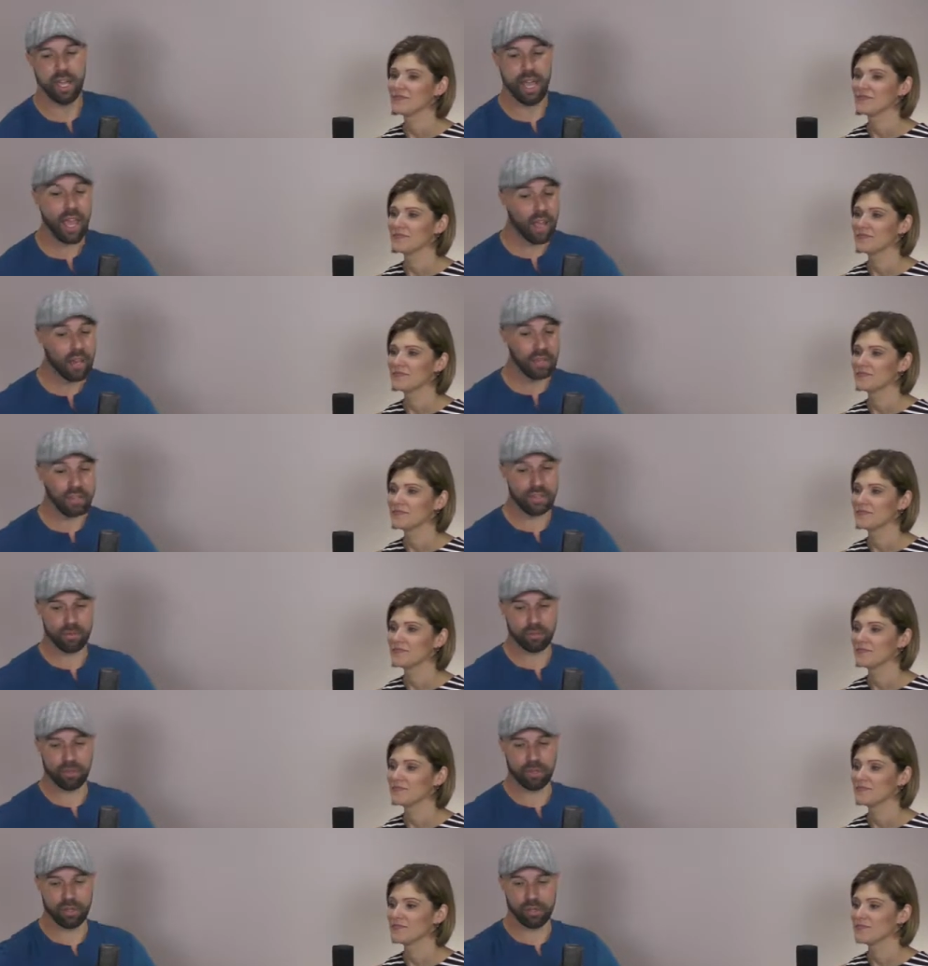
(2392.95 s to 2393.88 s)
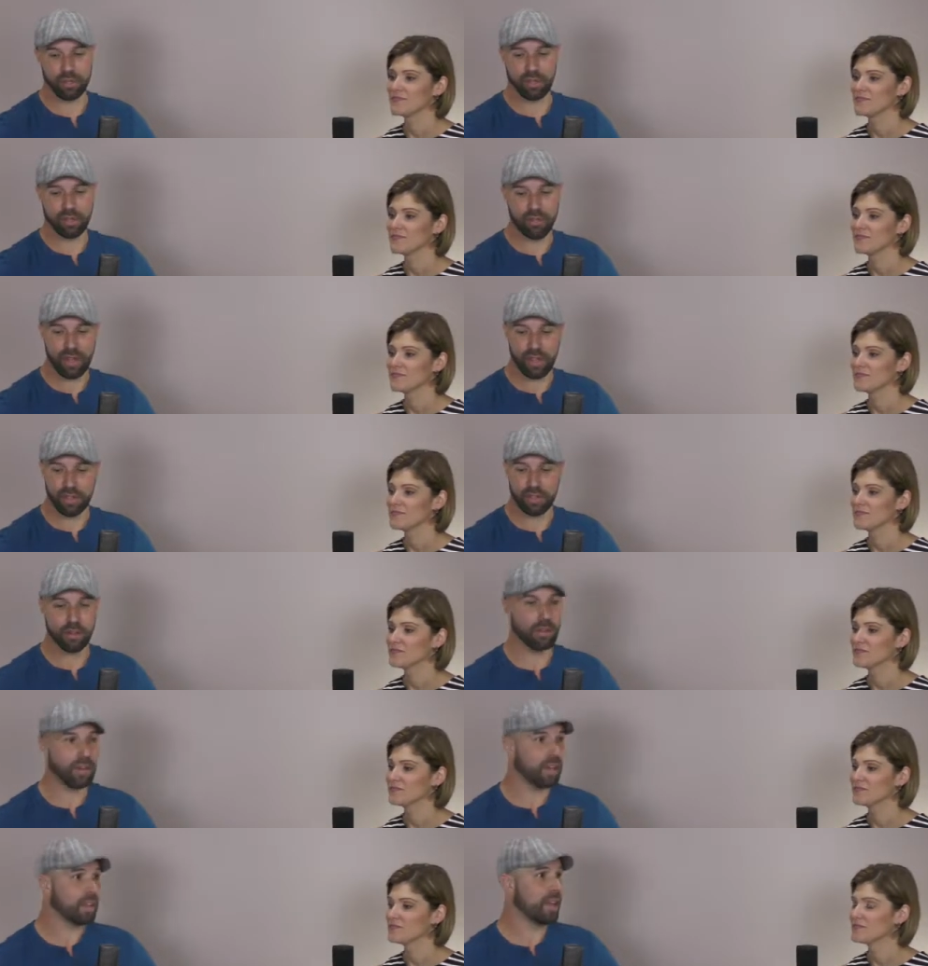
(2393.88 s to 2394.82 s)
Speaker 1: And just to put a little faith
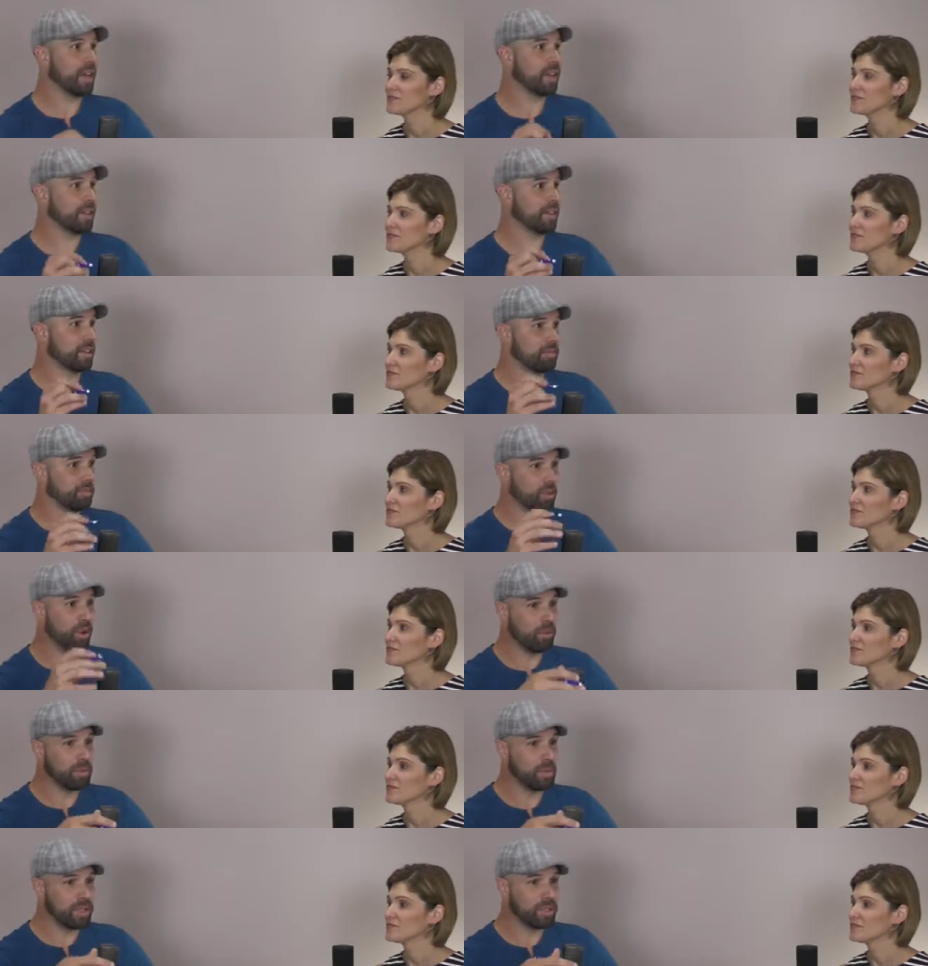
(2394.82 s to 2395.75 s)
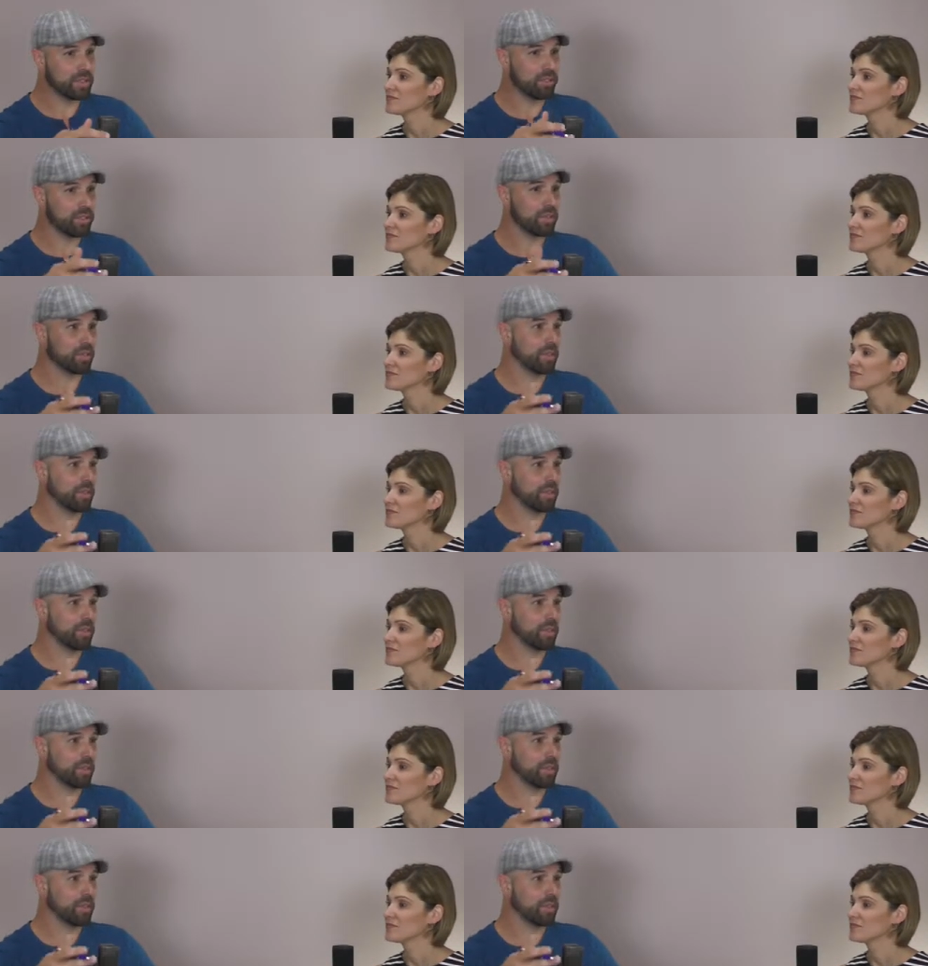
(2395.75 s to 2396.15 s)
note on that, the Romans, uh,